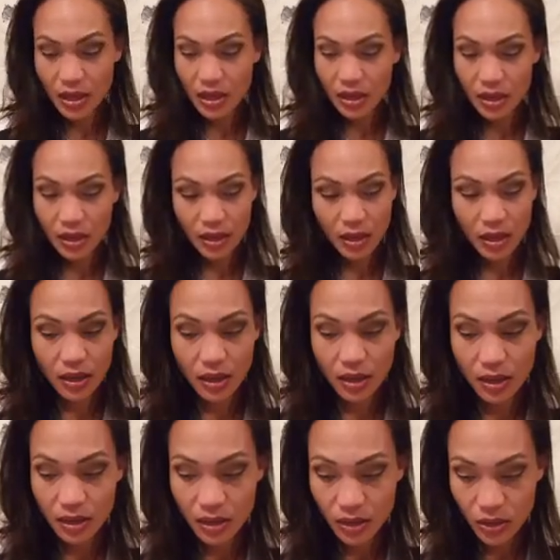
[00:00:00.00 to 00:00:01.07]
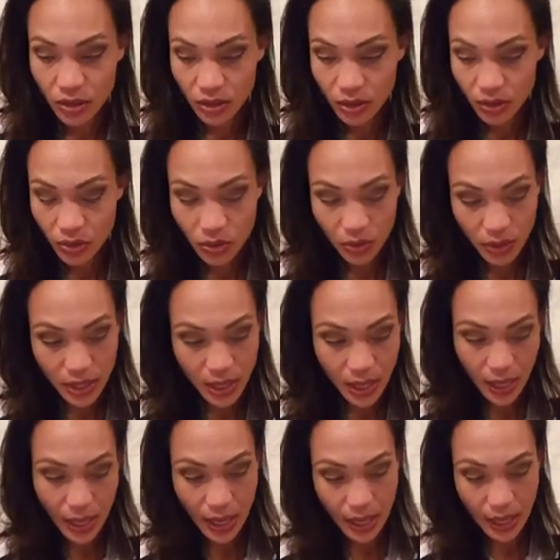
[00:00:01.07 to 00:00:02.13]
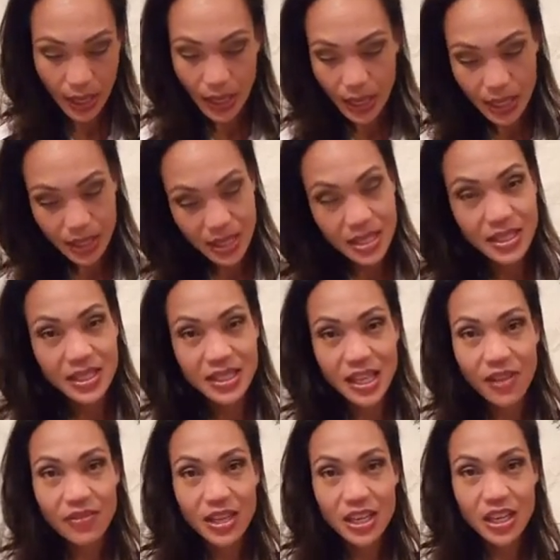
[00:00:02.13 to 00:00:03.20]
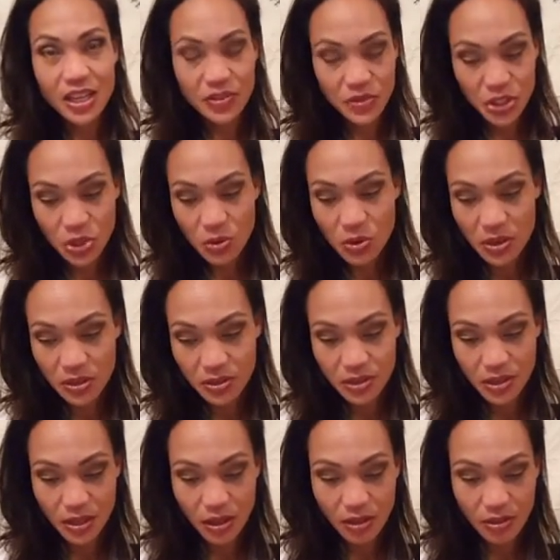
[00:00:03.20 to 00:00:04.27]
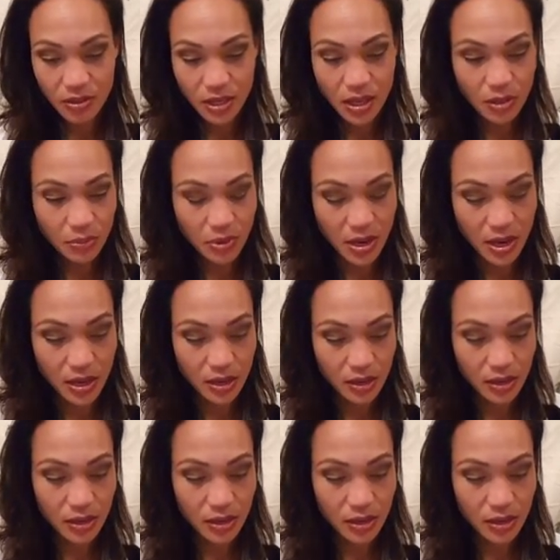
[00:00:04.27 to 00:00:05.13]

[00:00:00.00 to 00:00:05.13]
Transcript: And okay, the Seven of Swords in the upright.